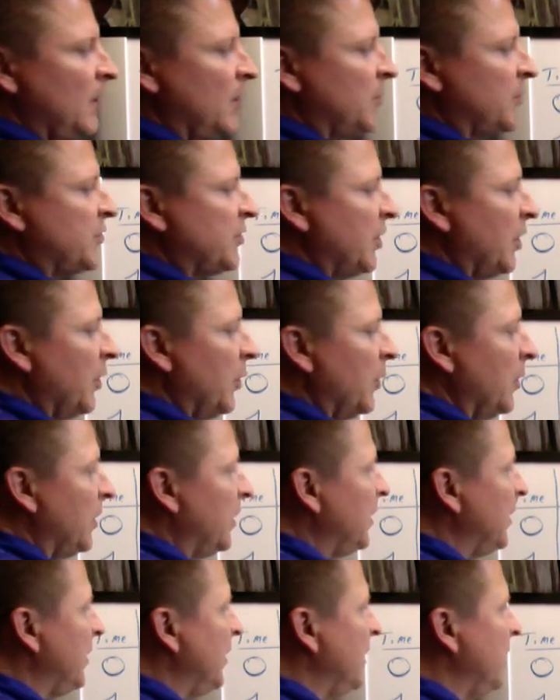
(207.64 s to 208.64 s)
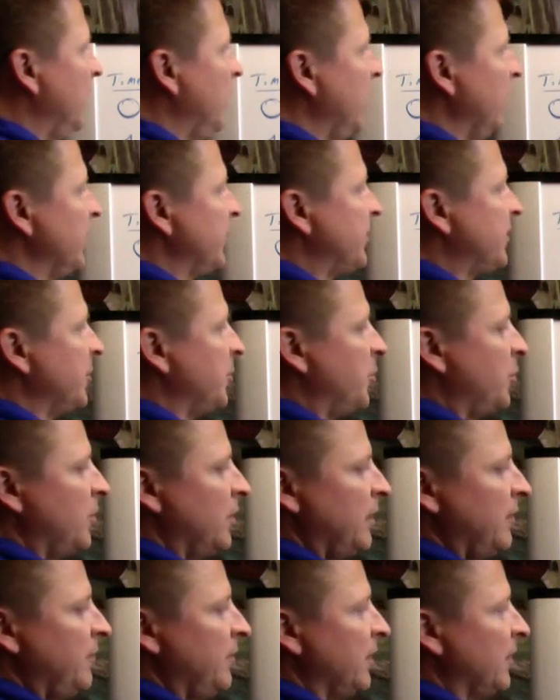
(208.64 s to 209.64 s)
So it's the
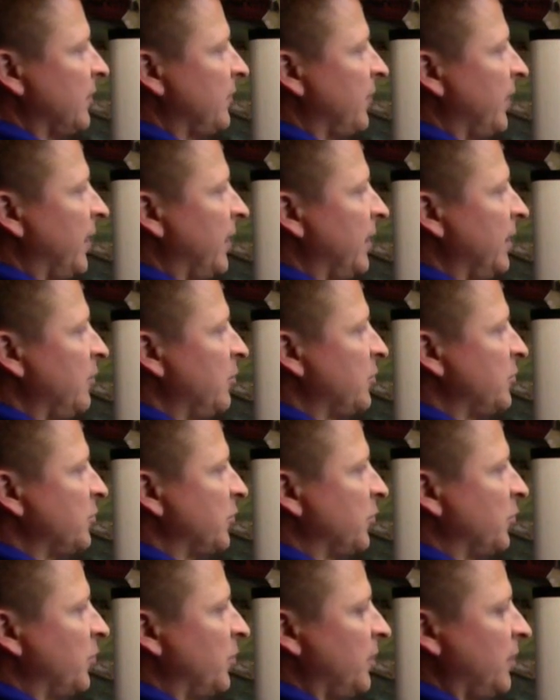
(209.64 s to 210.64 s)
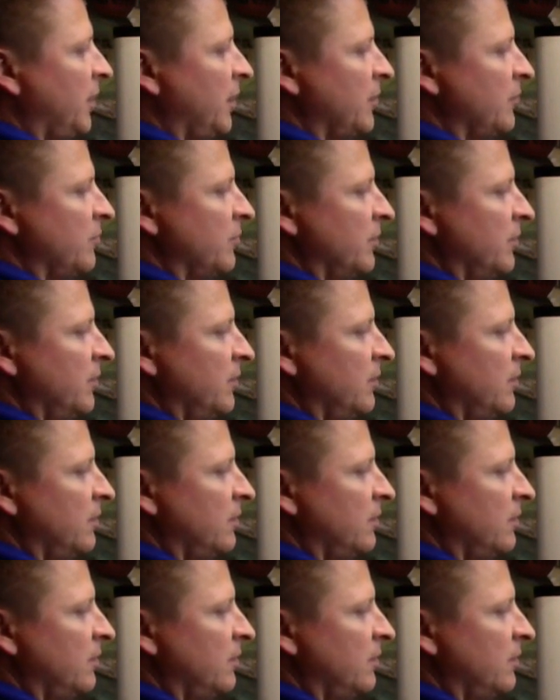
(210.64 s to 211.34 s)
previous value, which was 100,